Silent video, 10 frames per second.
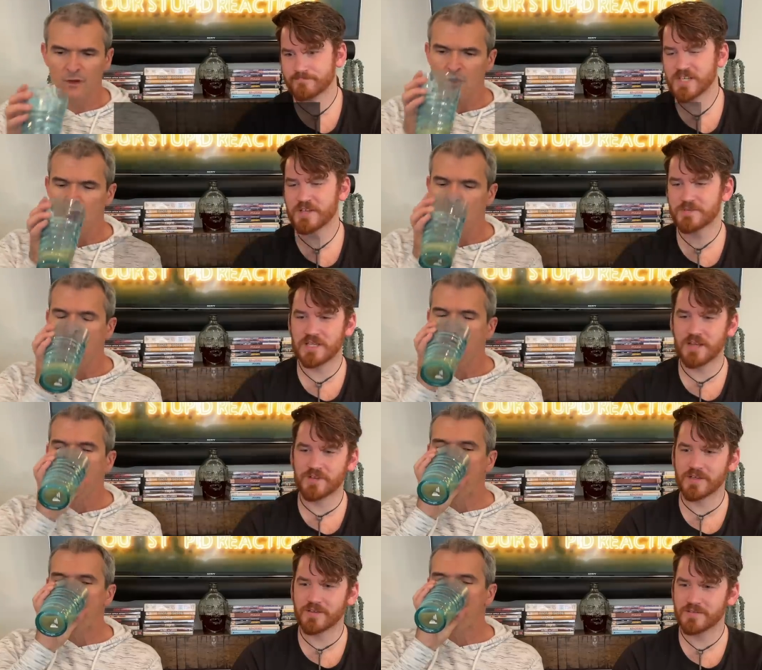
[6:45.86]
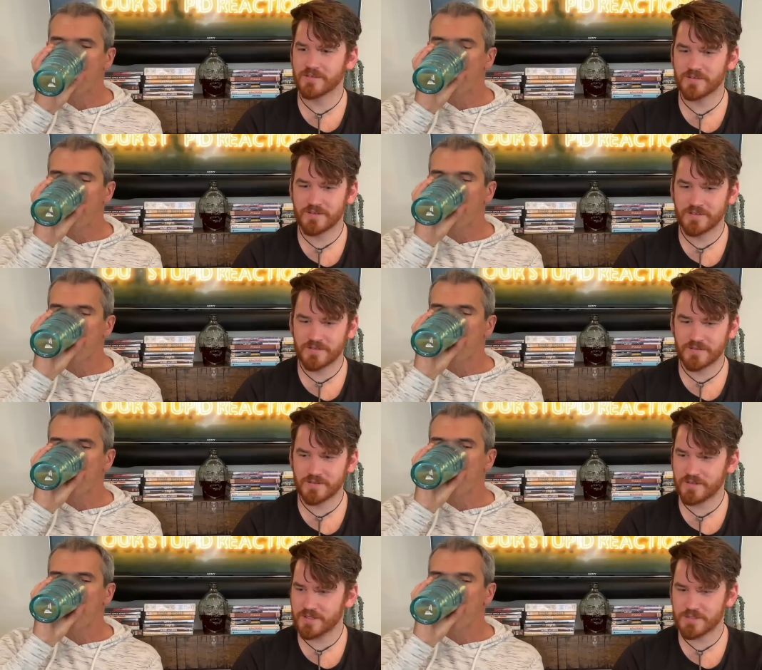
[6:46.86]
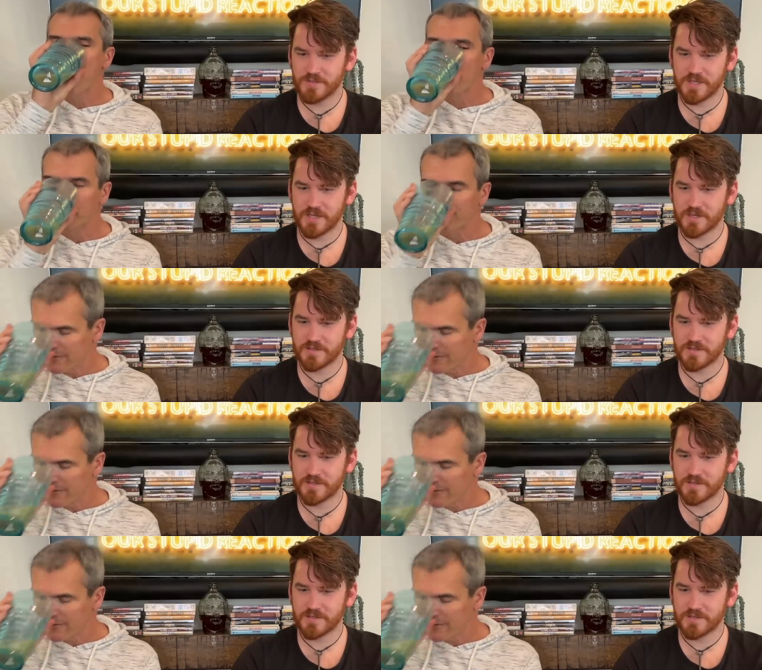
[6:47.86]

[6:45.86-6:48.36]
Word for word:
Speaker 1: Oh, that was lovely. I enjoyed that.